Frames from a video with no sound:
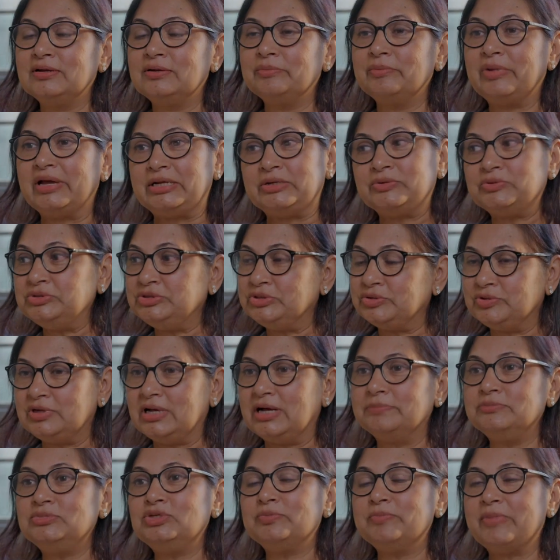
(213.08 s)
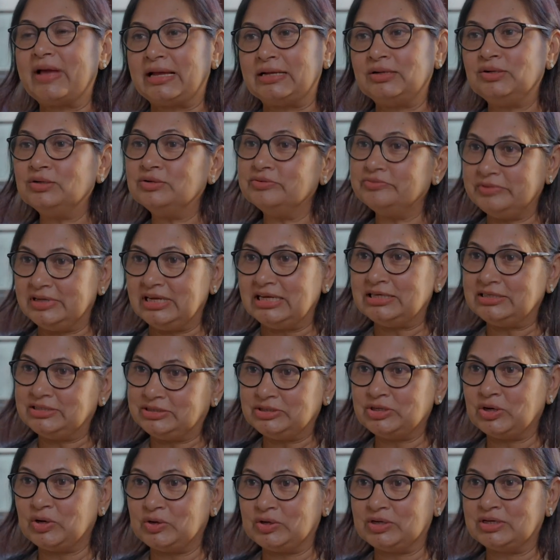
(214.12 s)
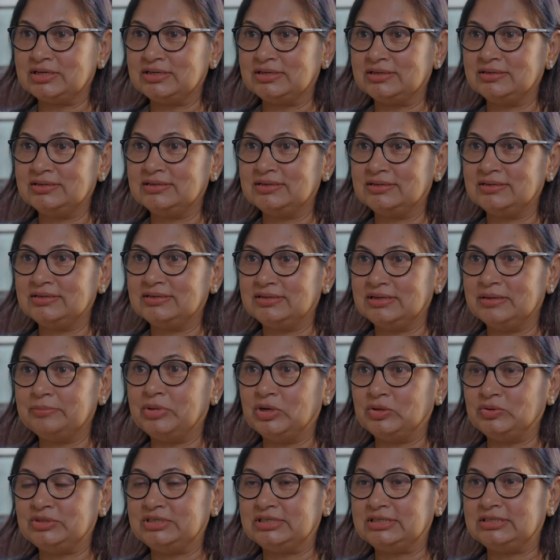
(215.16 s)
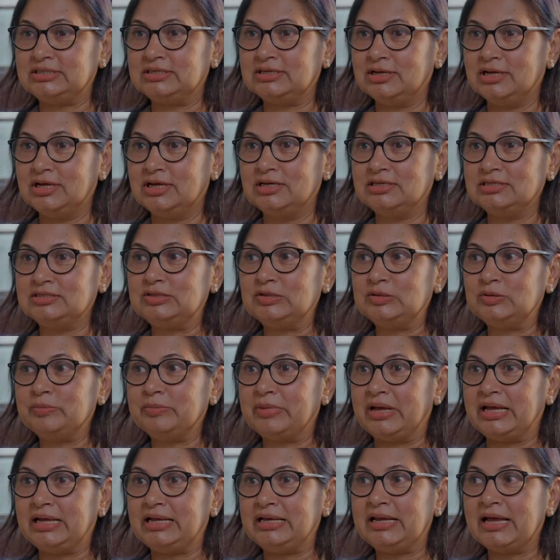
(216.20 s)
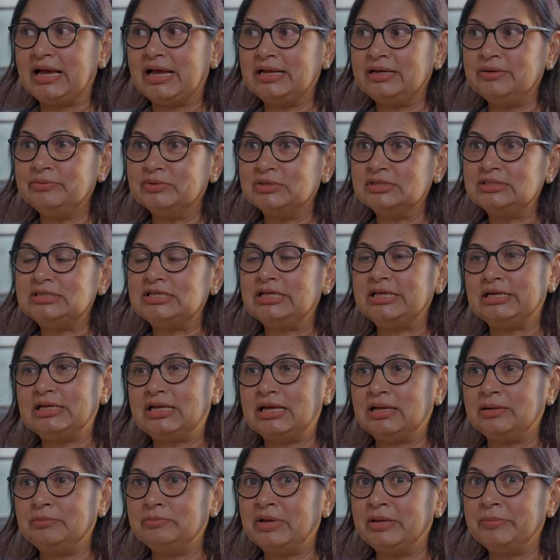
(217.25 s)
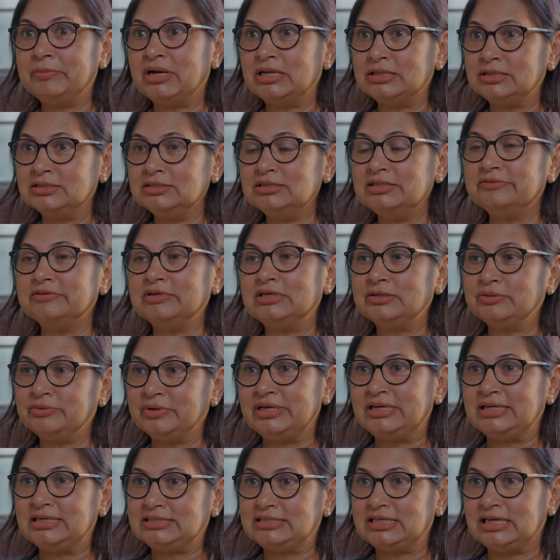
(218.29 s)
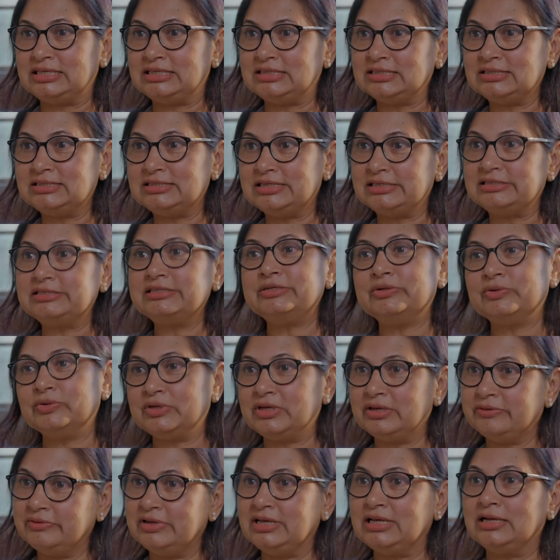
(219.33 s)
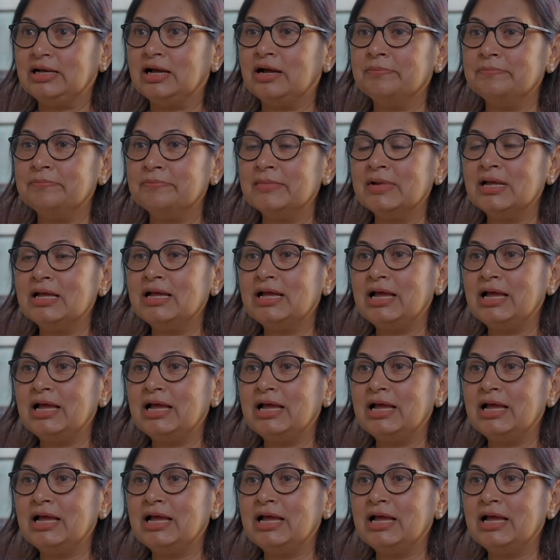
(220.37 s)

Why don't you come to Bangalore? We'll talk about it. So my dad was like, and my mother, they were quite excited. They said, okay, we'll come.